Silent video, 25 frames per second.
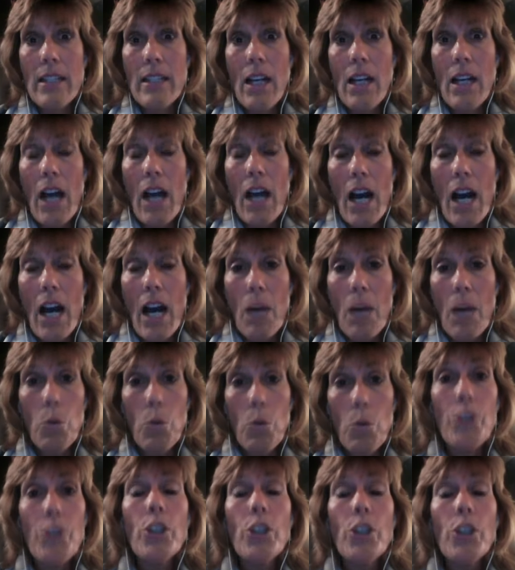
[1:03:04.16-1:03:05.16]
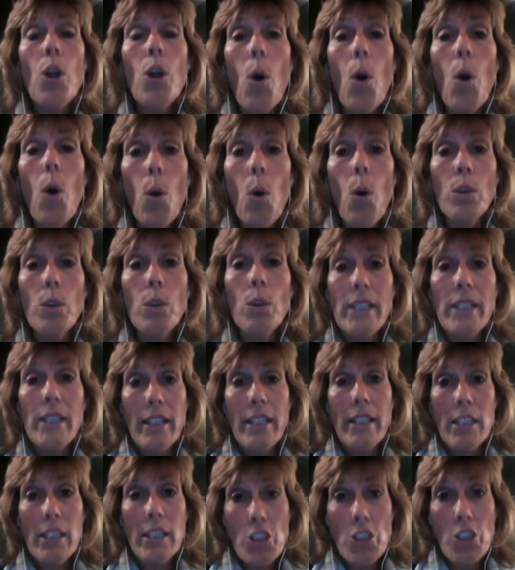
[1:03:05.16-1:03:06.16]
where they're
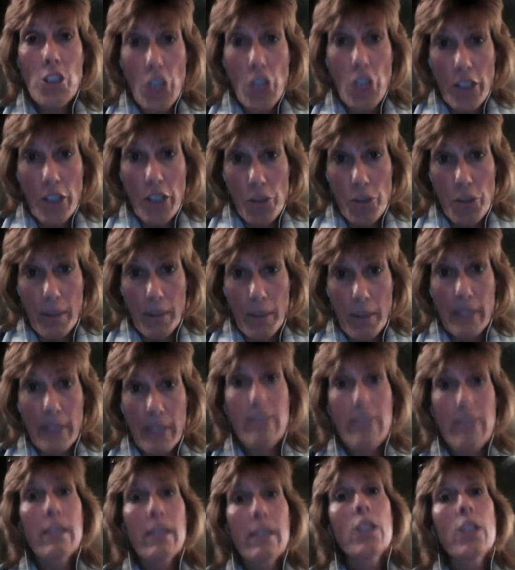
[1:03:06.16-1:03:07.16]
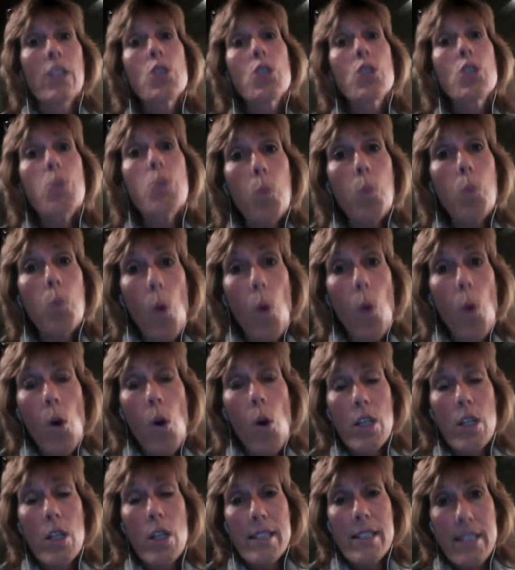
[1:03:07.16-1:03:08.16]
holding judgment
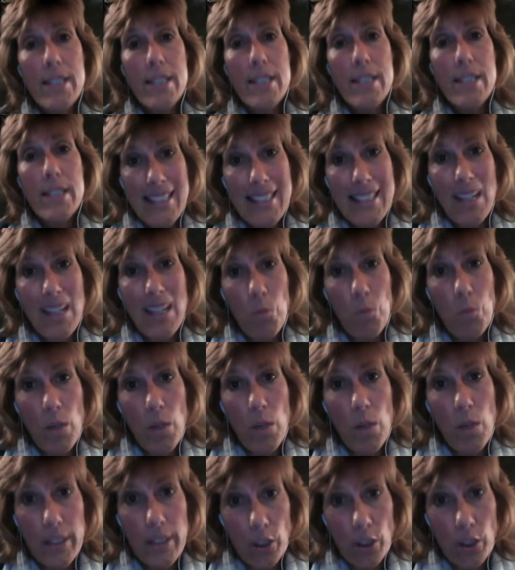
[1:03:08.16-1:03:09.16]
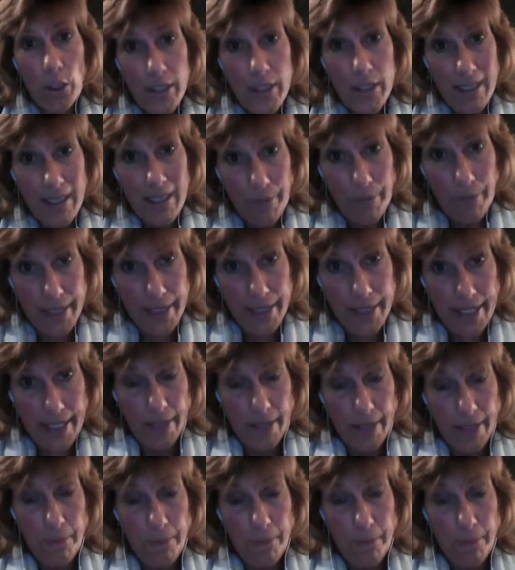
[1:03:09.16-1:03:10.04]
towards someone or something.